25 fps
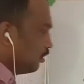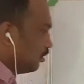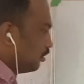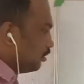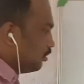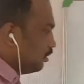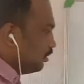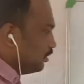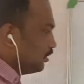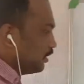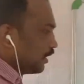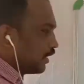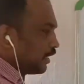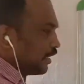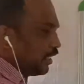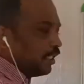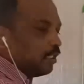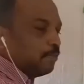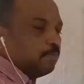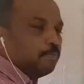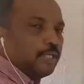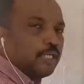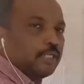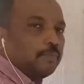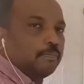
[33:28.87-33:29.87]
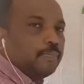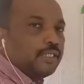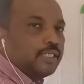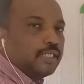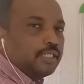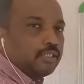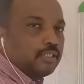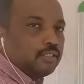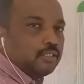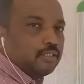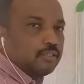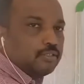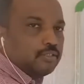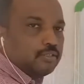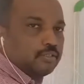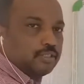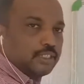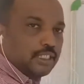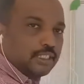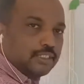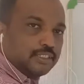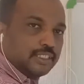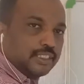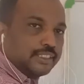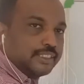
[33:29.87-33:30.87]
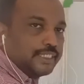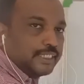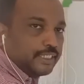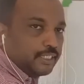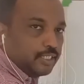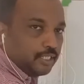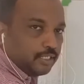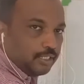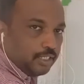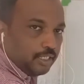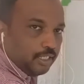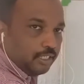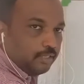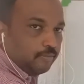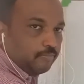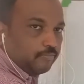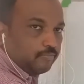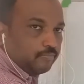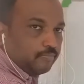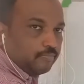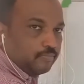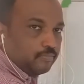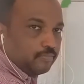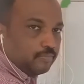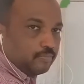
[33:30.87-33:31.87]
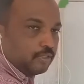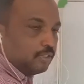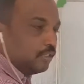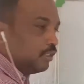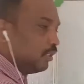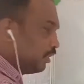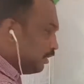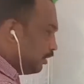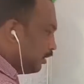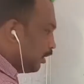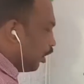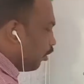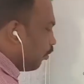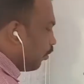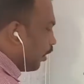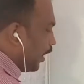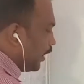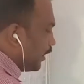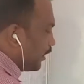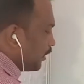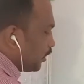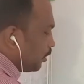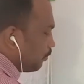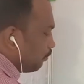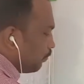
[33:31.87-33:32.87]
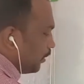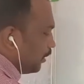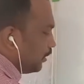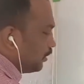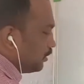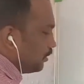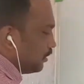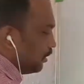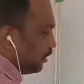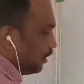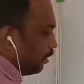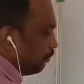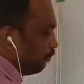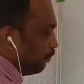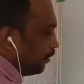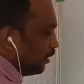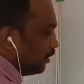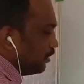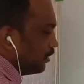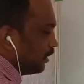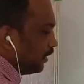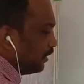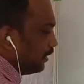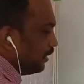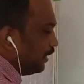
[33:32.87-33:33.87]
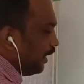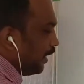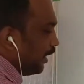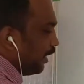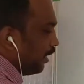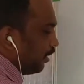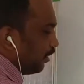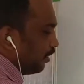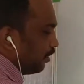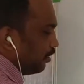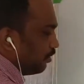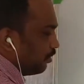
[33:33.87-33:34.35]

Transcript: This is a claim by me. That's a general claim. Now another person, a person A,